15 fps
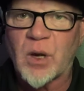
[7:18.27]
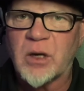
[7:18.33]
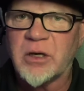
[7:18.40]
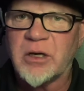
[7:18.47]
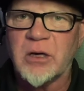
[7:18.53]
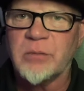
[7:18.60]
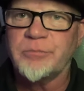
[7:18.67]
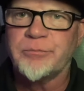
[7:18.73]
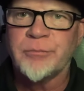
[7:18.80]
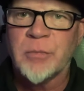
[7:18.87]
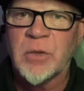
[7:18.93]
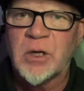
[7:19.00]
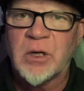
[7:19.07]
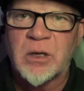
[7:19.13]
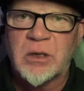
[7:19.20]
the
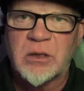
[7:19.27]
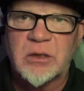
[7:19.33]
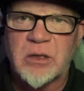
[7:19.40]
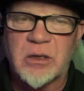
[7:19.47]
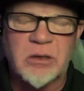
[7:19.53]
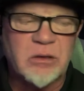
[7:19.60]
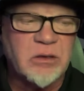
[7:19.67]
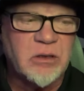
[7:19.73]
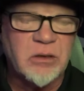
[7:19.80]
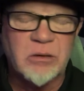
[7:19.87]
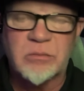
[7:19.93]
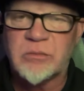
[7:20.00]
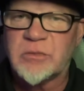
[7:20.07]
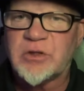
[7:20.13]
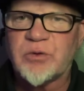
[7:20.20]
the
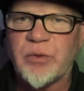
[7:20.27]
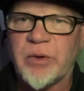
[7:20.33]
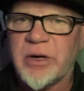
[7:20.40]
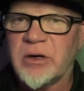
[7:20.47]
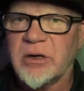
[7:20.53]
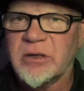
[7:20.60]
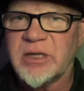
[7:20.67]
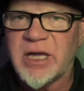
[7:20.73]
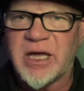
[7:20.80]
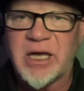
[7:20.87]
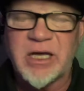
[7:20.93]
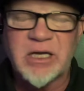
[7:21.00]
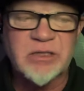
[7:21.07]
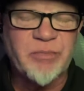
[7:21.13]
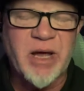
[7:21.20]
the Twitter
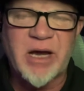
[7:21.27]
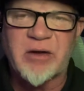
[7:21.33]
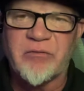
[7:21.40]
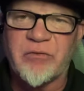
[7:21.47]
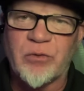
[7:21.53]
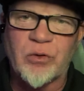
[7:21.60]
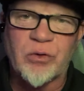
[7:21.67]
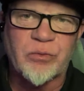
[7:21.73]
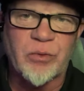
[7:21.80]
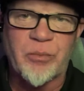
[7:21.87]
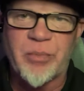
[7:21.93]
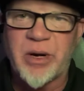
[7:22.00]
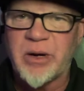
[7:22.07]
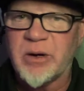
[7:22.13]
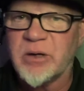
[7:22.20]
things back and forth with
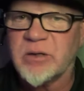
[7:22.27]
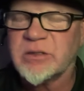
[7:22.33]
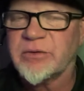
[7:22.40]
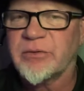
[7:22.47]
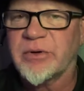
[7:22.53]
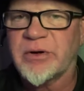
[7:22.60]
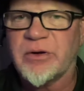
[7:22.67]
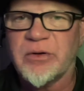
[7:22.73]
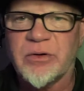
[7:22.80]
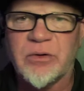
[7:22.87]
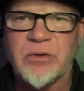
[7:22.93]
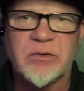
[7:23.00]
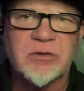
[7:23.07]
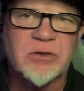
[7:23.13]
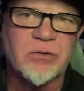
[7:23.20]
parents or
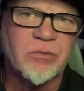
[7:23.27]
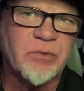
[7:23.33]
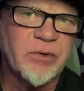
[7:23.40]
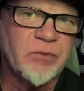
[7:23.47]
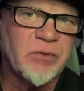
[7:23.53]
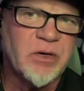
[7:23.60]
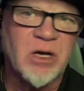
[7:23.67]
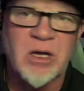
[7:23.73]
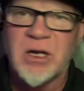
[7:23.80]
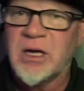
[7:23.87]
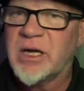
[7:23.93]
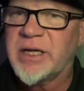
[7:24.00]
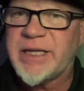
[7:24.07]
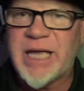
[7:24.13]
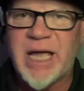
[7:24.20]
recruits or with
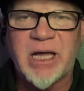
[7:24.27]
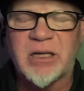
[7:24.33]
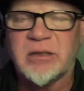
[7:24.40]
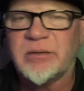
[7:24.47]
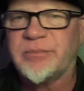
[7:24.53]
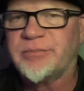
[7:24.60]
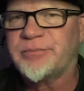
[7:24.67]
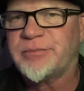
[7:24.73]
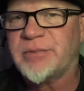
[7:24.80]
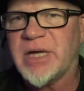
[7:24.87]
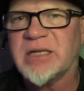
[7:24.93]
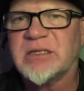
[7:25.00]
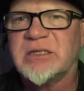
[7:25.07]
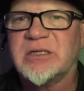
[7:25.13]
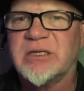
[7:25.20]
that
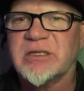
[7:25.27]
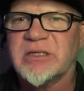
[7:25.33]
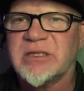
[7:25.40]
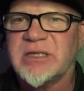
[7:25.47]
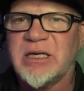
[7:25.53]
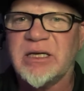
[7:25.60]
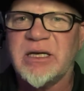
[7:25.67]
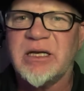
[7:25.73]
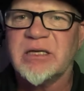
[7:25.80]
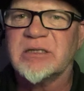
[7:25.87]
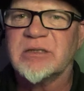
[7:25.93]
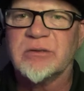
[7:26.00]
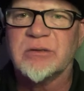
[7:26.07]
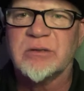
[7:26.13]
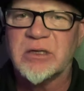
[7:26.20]
that's just
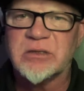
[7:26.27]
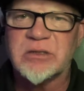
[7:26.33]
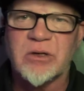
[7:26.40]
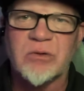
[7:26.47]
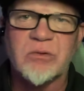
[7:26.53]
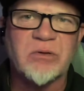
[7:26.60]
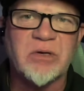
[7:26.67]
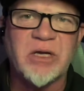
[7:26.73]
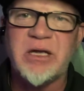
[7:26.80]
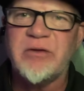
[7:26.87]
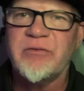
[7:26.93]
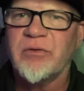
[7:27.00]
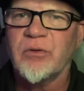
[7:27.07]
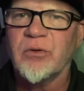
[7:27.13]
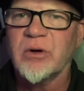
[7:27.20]
silliness. There's no need
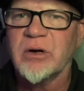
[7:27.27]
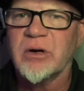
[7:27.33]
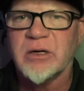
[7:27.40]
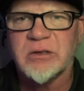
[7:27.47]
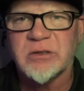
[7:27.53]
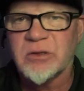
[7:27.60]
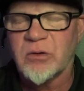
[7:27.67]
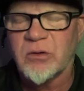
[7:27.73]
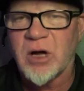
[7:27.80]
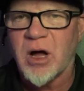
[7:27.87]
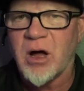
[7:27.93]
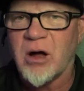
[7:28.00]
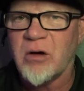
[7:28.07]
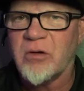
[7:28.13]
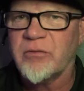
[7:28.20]
for it. There's no
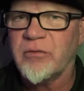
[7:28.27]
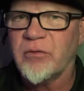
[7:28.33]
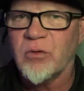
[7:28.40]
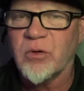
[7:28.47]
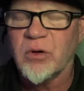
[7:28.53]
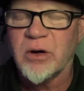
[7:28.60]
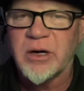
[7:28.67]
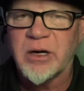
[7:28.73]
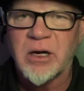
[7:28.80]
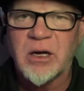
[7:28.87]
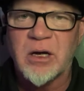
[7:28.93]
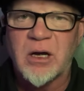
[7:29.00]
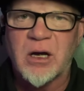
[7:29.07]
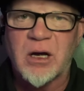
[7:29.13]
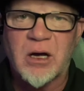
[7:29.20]
call for it.
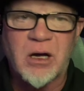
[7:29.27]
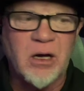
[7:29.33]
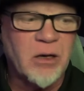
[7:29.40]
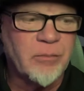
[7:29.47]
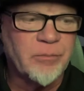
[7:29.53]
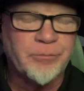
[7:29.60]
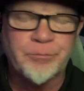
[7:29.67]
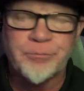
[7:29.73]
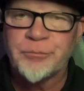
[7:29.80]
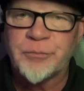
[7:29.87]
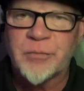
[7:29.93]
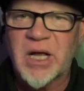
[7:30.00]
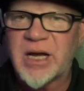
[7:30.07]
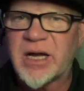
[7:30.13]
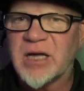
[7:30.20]
Um,
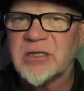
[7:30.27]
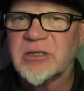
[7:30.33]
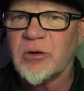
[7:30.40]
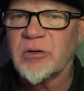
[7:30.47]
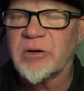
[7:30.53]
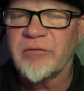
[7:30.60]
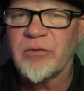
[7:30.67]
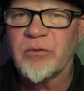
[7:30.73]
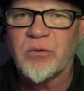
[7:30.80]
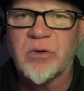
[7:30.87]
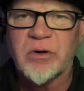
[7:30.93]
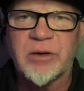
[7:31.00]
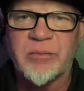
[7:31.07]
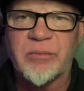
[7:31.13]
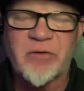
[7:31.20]
like I told
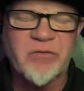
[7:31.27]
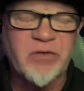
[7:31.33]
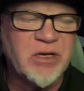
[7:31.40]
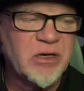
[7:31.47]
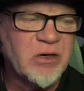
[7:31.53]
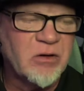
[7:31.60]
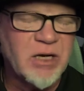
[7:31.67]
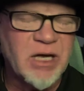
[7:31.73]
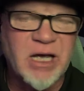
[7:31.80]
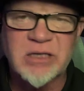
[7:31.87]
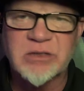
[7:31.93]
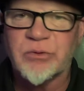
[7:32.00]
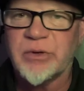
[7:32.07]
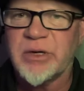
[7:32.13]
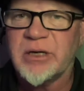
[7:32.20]
everyone in my video
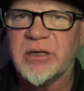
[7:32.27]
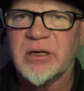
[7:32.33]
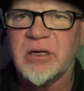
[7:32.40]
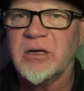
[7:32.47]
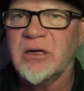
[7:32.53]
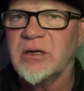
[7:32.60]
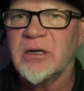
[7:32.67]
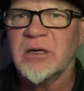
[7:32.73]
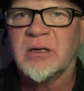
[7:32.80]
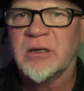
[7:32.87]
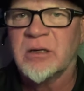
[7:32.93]
last week, look,